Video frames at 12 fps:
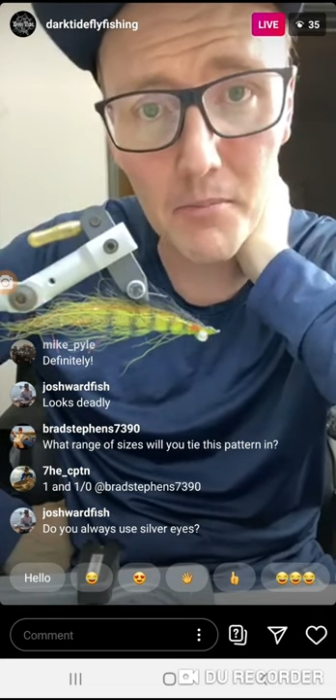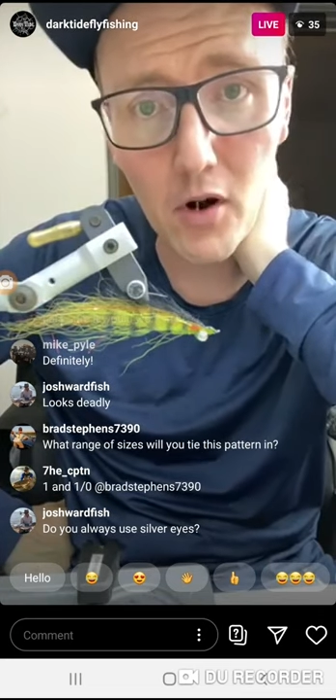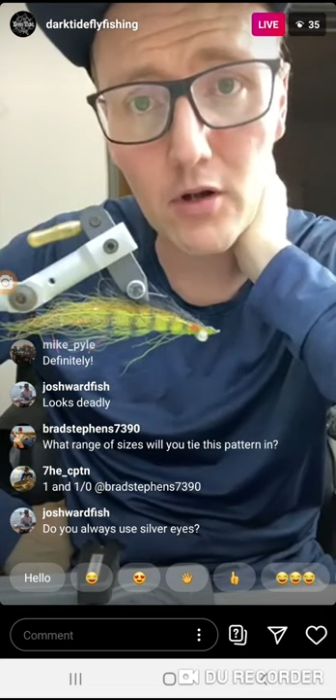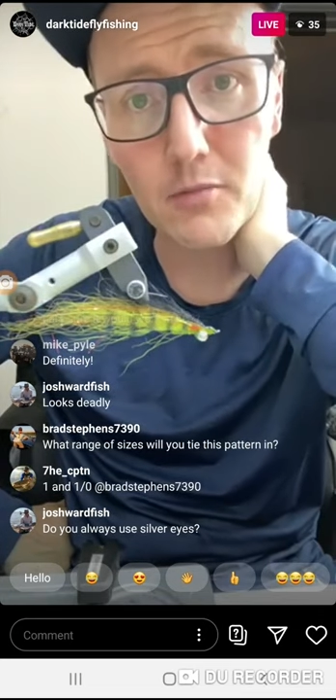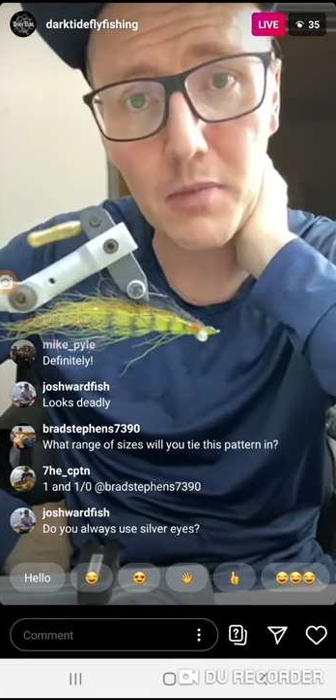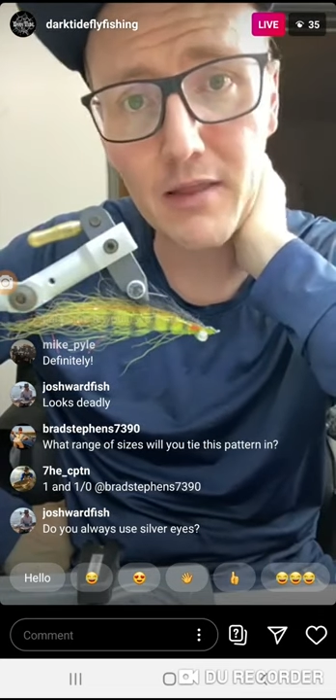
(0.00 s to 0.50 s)

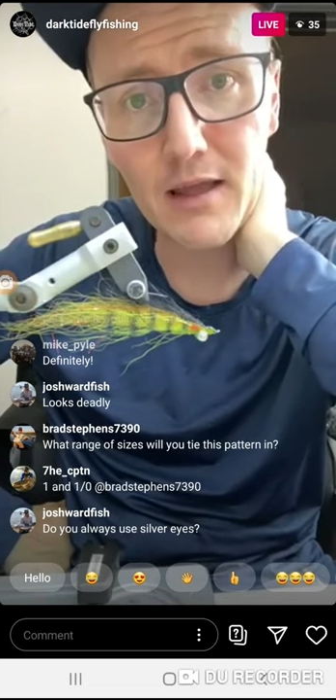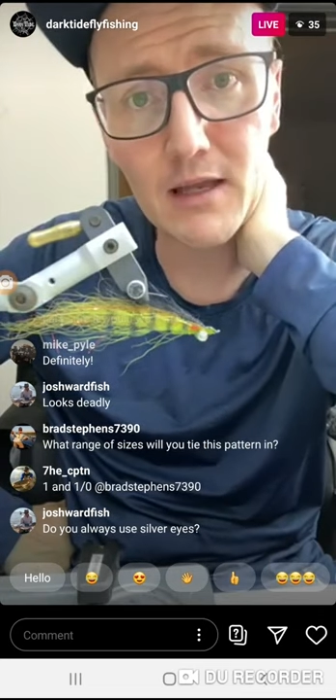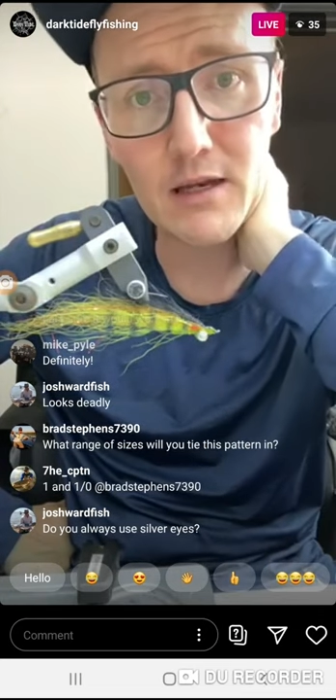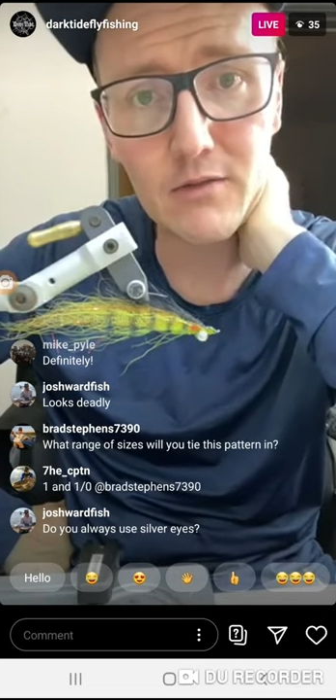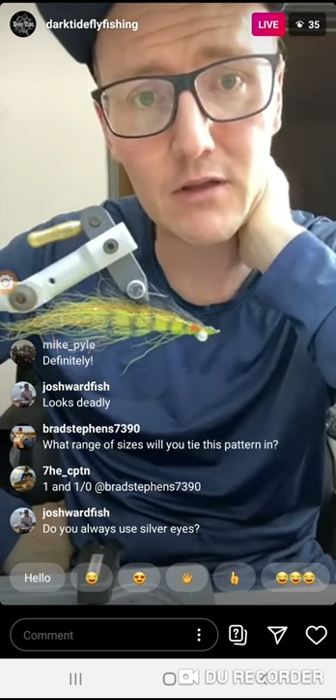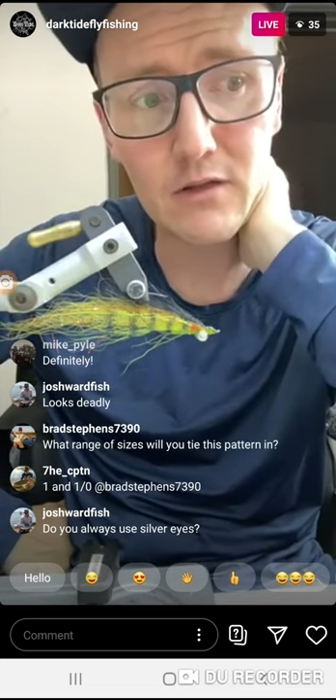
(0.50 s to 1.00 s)
broke by the
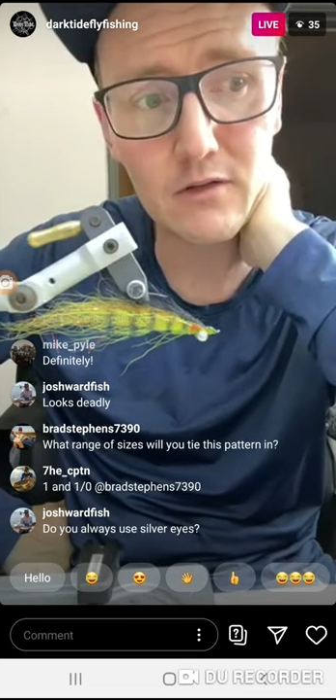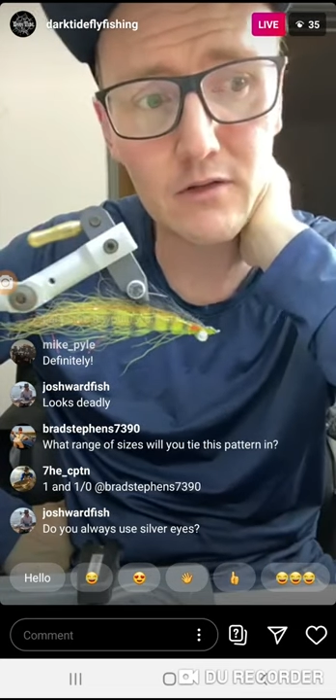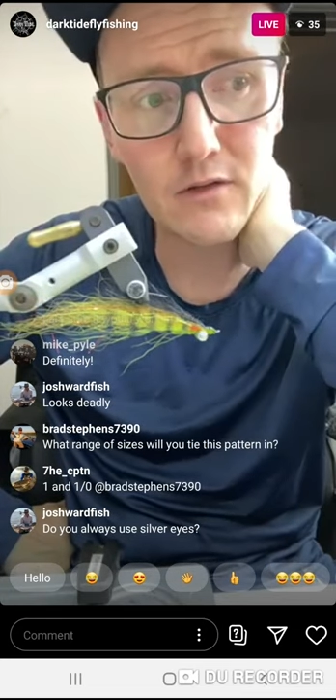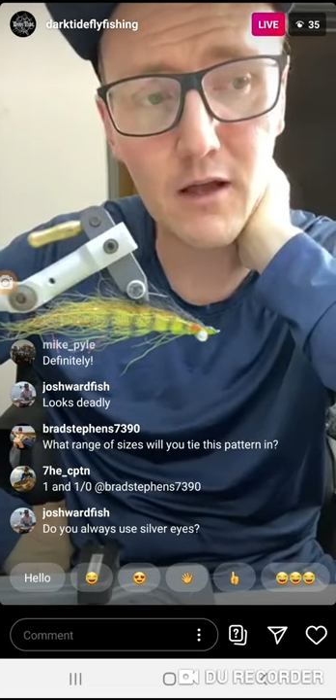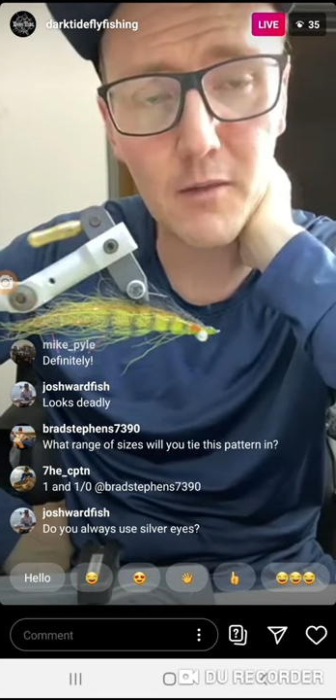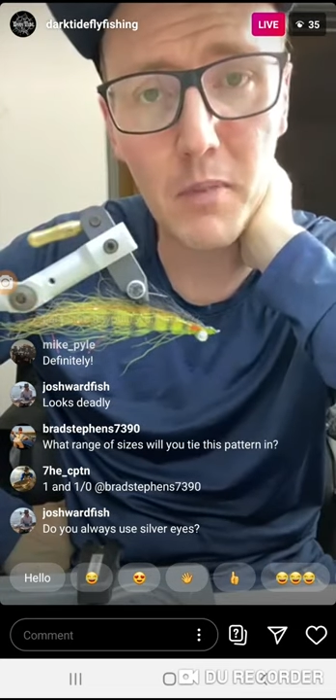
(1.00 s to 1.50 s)
end of
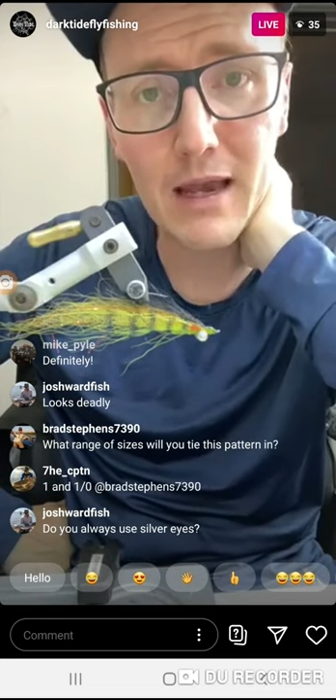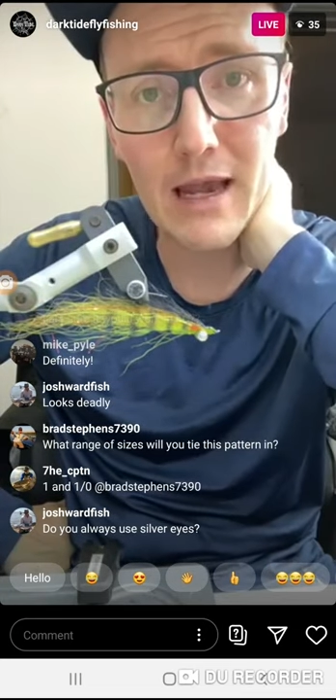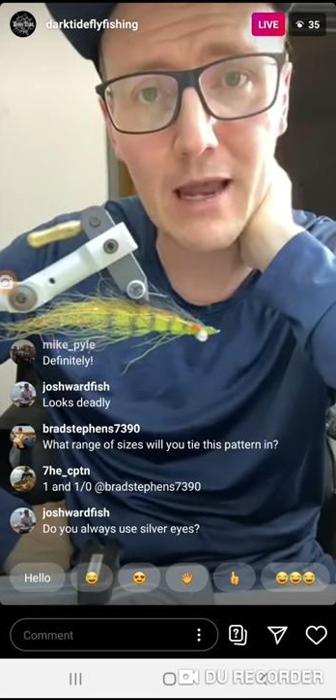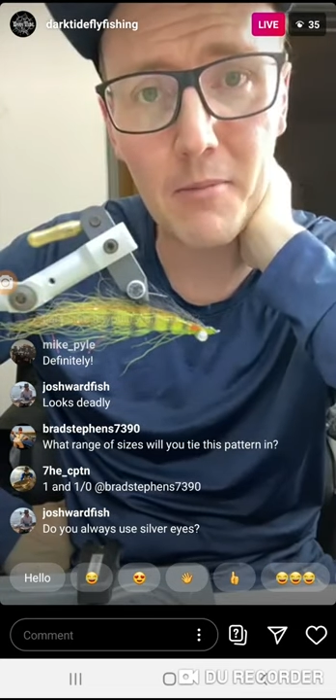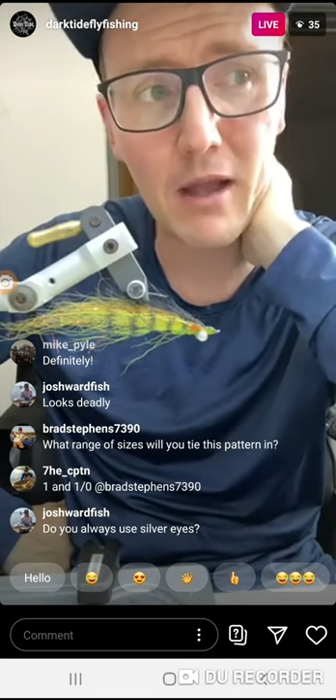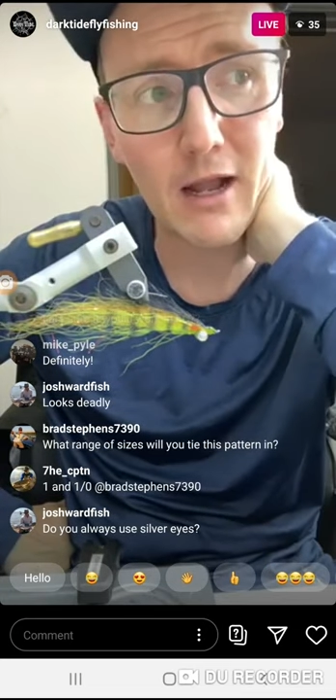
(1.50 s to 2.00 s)
this uh,
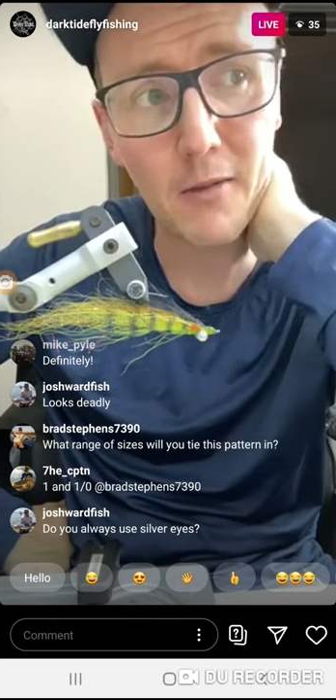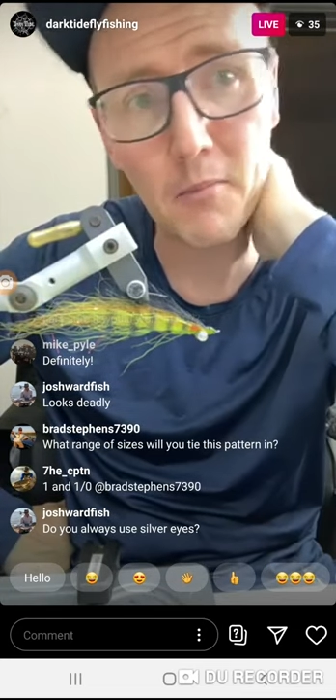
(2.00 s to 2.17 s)
pandemic,